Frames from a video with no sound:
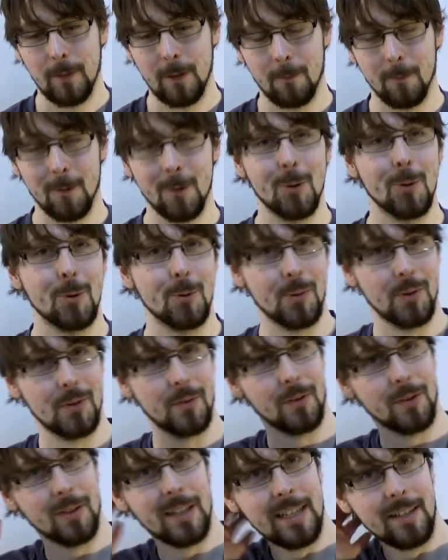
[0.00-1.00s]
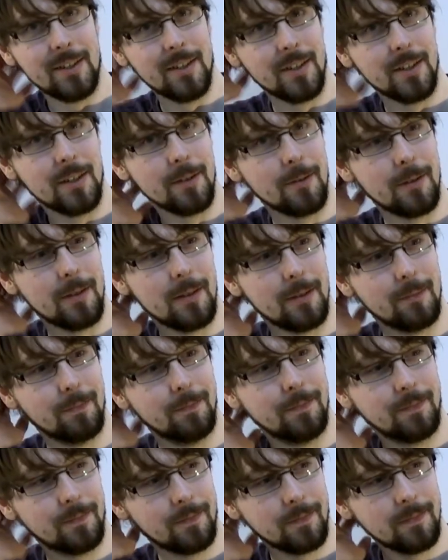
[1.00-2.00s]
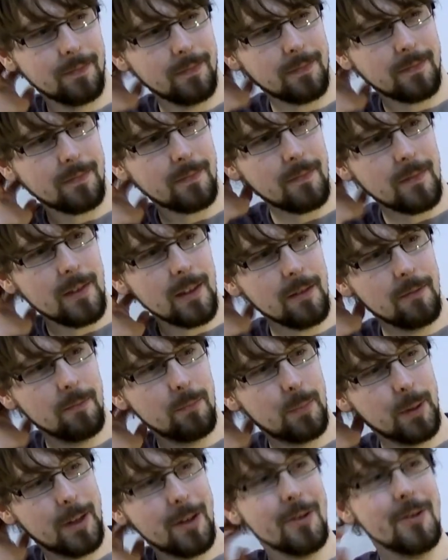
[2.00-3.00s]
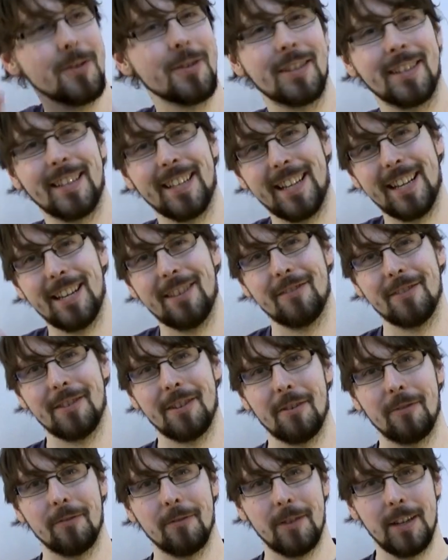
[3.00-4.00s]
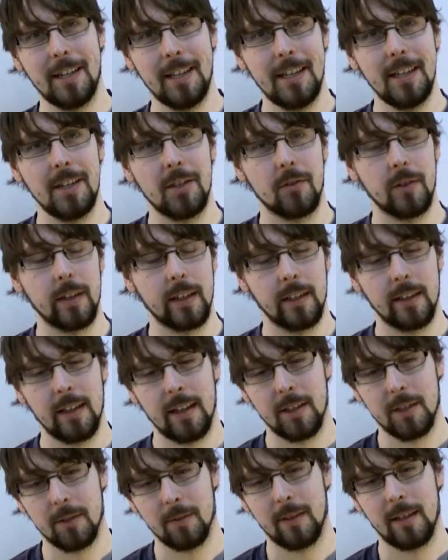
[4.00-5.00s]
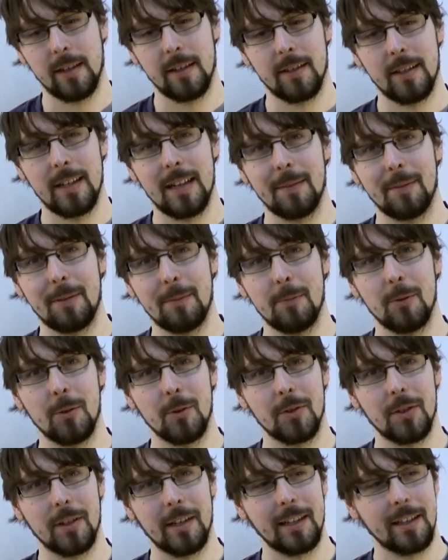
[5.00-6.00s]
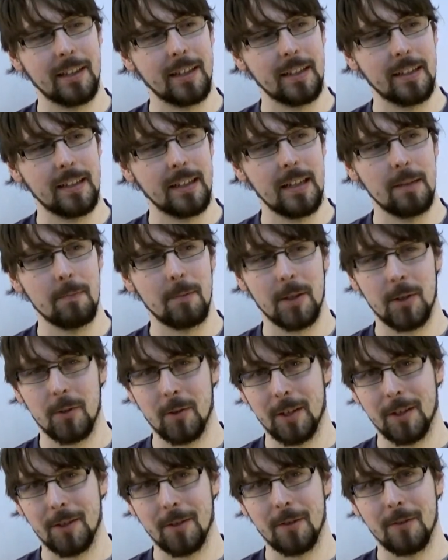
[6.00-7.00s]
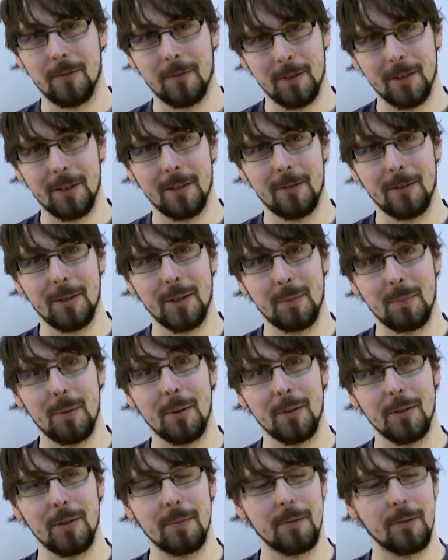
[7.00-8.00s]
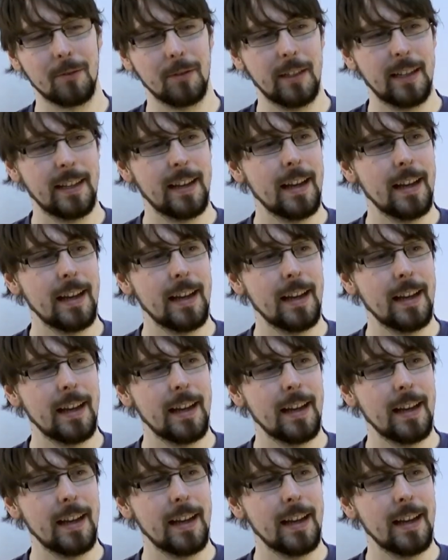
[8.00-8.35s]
rotos for ages, though. Because they gave a free E string, and that's when I'd snap the most, and I like to keep my strings on for as long as possible.